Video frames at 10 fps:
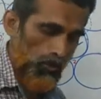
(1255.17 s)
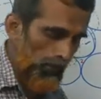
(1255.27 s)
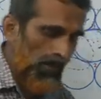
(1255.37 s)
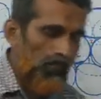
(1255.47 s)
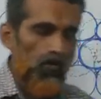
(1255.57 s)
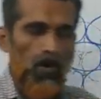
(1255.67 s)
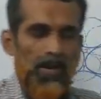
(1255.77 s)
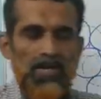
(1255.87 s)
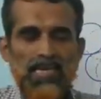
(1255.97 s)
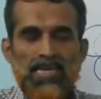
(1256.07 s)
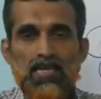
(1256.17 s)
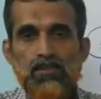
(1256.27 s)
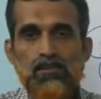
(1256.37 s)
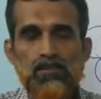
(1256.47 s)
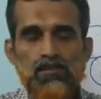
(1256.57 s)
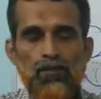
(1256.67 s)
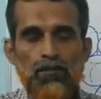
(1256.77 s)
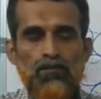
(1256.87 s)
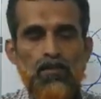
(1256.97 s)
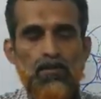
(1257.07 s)
Cubic void is
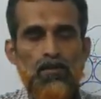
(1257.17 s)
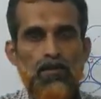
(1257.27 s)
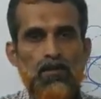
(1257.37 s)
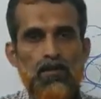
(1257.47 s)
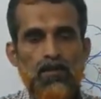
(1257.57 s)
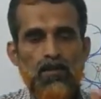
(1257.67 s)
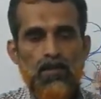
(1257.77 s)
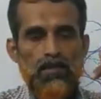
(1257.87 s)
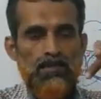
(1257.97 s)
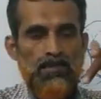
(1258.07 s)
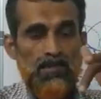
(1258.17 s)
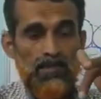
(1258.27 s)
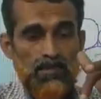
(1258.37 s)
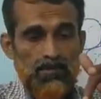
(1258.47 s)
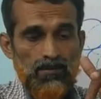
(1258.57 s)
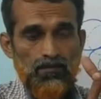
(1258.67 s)
the